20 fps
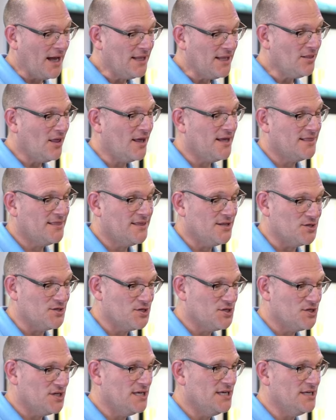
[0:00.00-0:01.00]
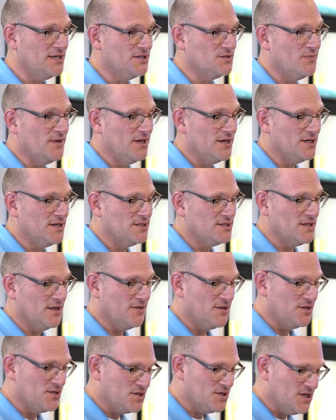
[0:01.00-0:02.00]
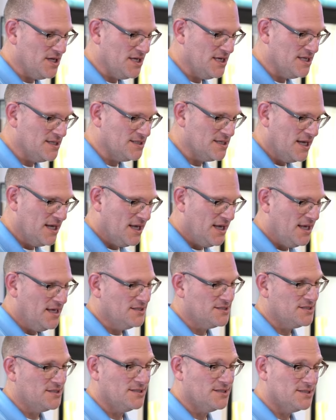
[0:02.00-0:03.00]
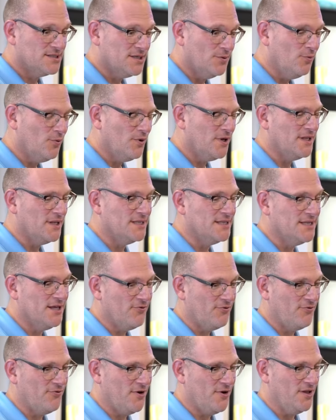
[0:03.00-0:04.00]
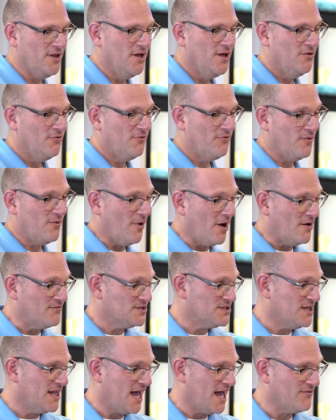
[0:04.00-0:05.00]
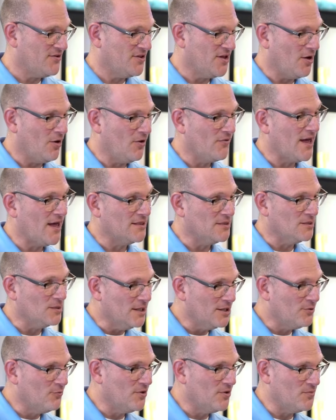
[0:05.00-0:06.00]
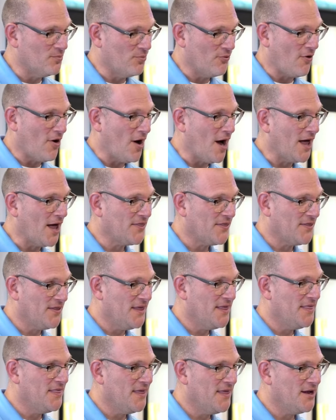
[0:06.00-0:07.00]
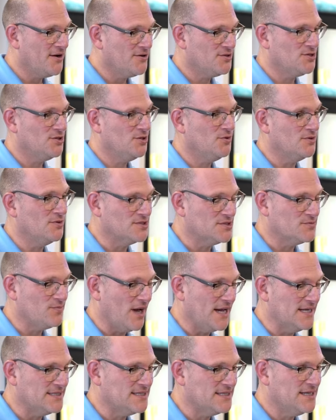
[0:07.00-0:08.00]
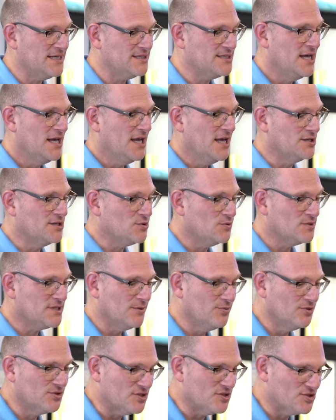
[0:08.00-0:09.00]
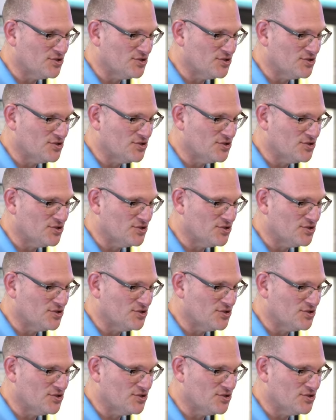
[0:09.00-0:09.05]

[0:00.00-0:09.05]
I like the cheese because the cheese is somewhat different from obviously having all that liquid broth in there too and spiciness. And so it's able to